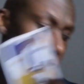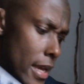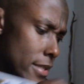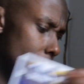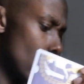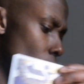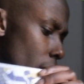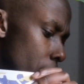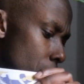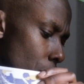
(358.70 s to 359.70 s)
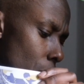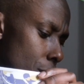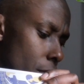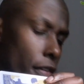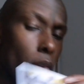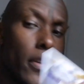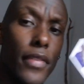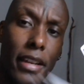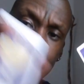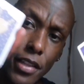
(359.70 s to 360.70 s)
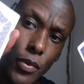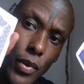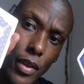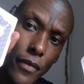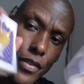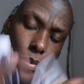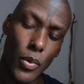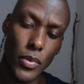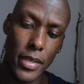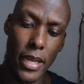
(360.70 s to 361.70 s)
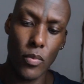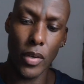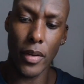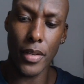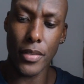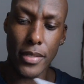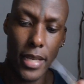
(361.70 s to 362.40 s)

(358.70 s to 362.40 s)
Yes, and we're going to also, following that is the Three of Swords, and we're going to